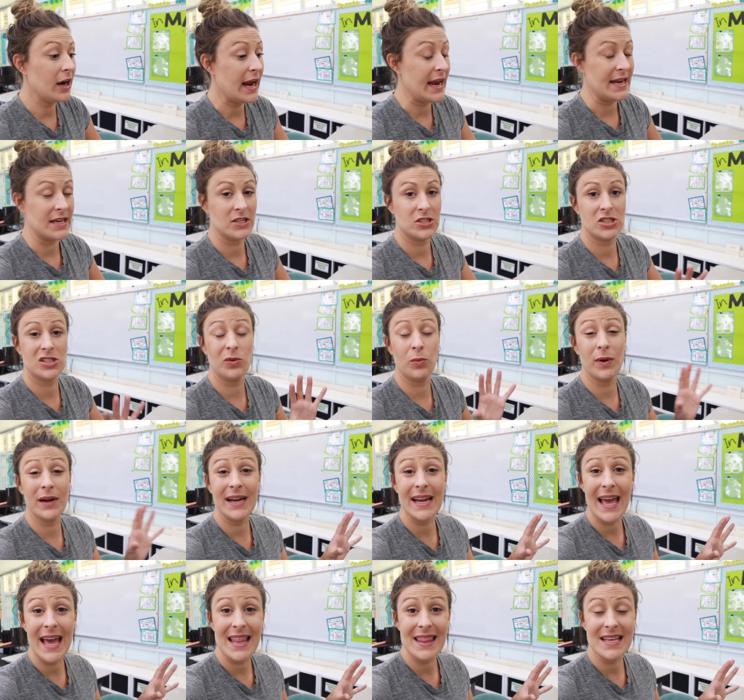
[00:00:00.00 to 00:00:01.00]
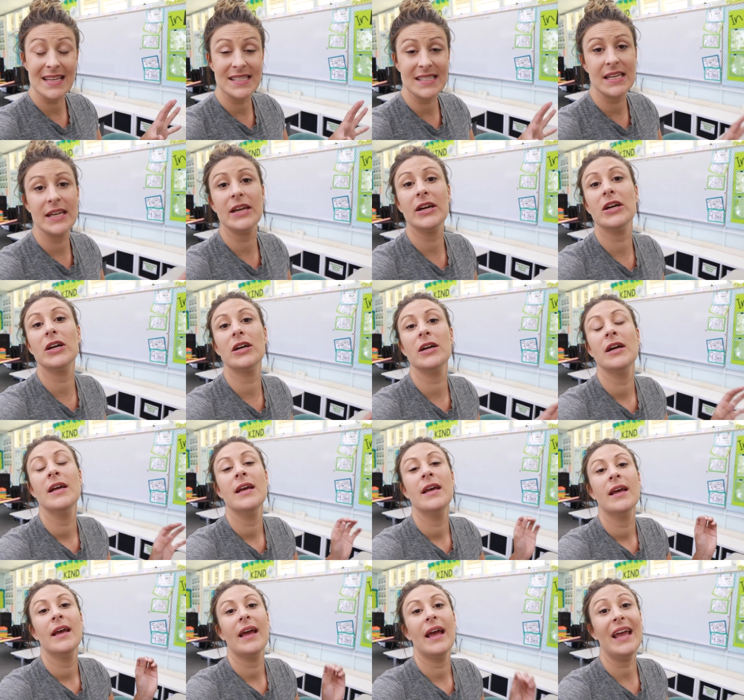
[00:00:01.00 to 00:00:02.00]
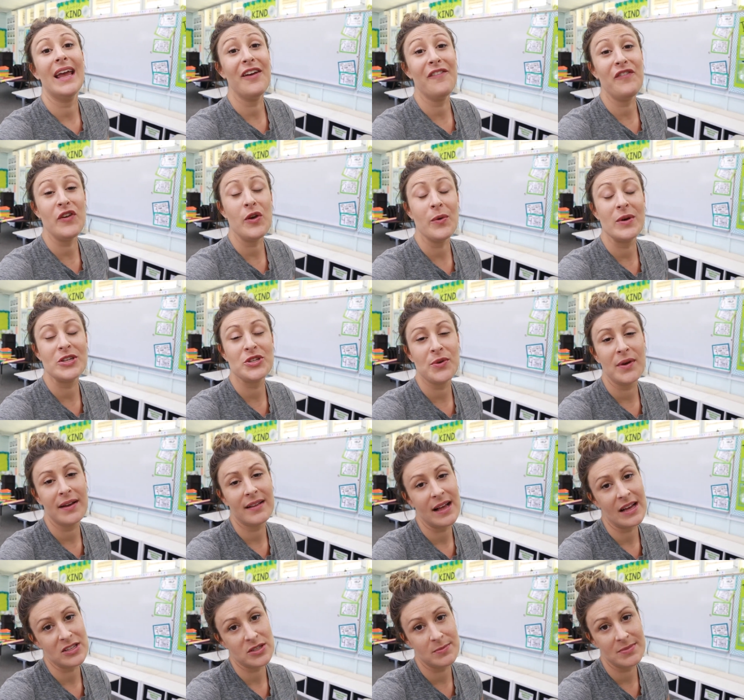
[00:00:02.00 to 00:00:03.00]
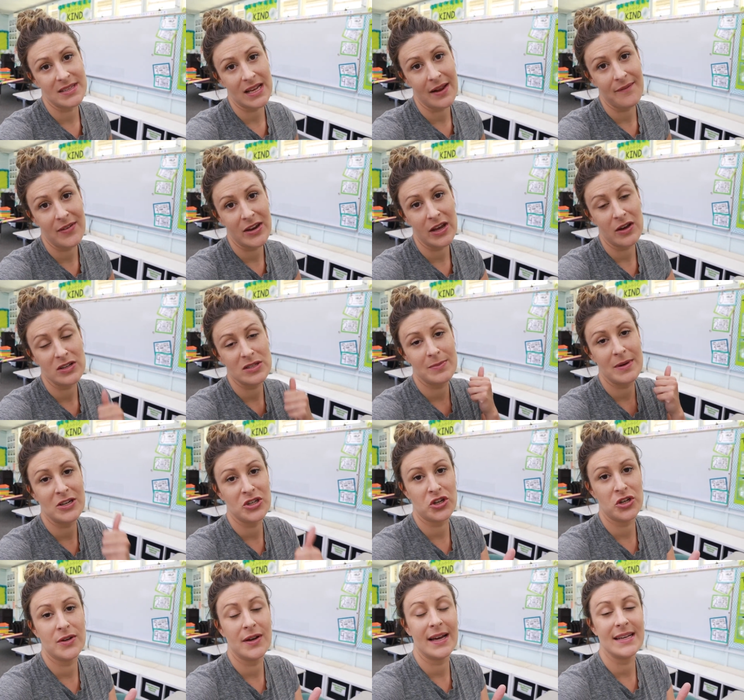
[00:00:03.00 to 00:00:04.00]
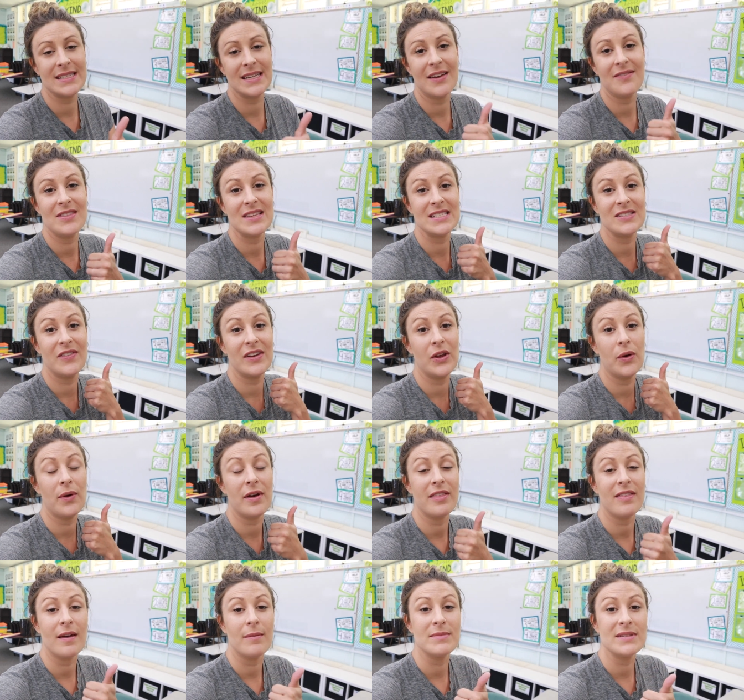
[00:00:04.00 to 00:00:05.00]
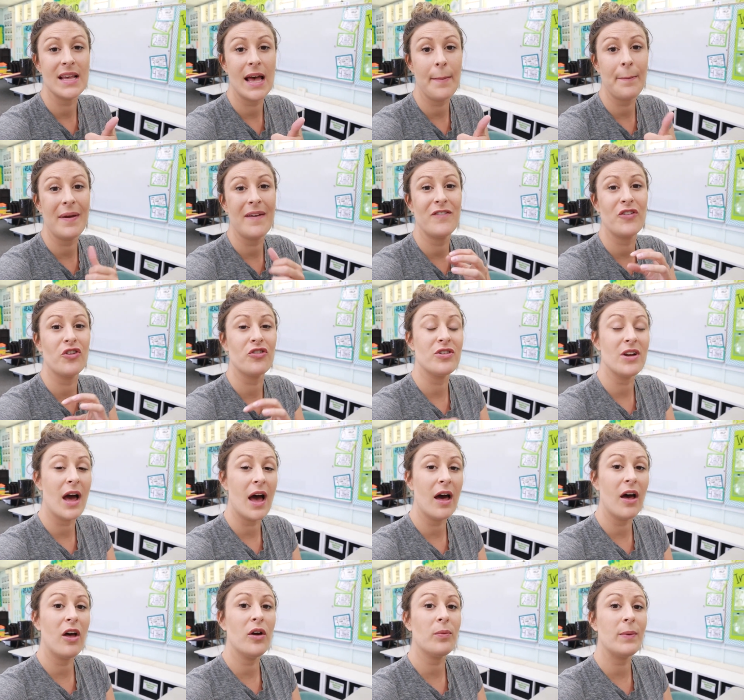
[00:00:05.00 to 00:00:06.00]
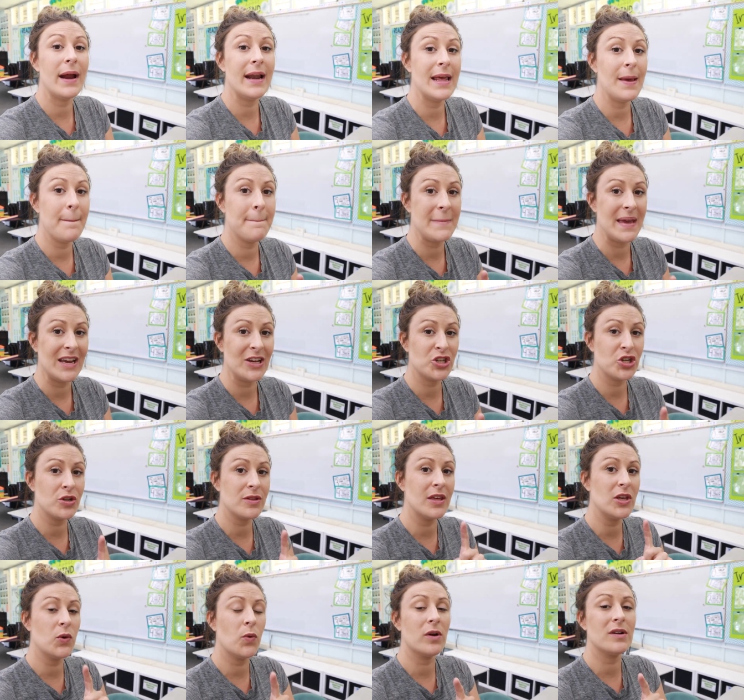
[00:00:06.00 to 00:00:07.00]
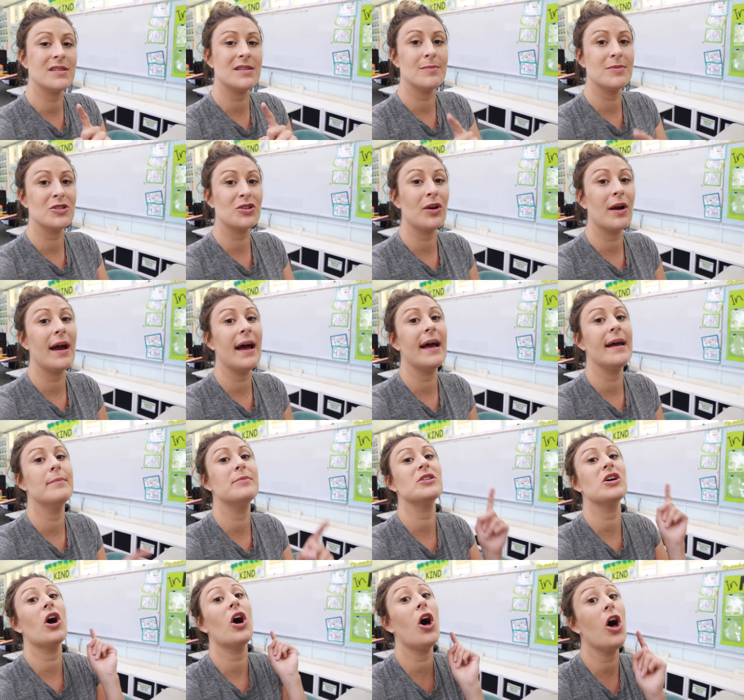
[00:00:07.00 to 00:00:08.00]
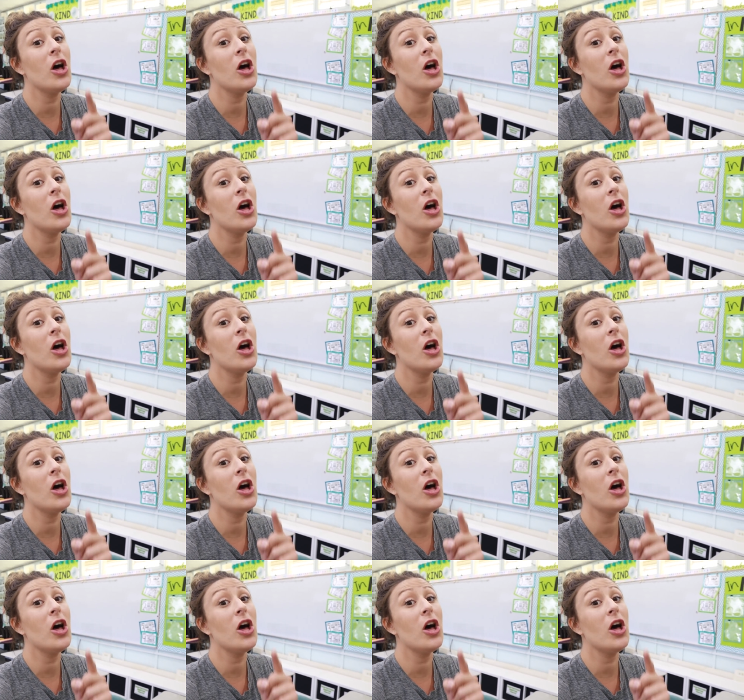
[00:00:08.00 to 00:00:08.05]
All right, so we're gonna end this here. If you enjoy classroom setup videos, make sure you guys give this video a thumbs up. If you're not already, make sure that you are subscribed.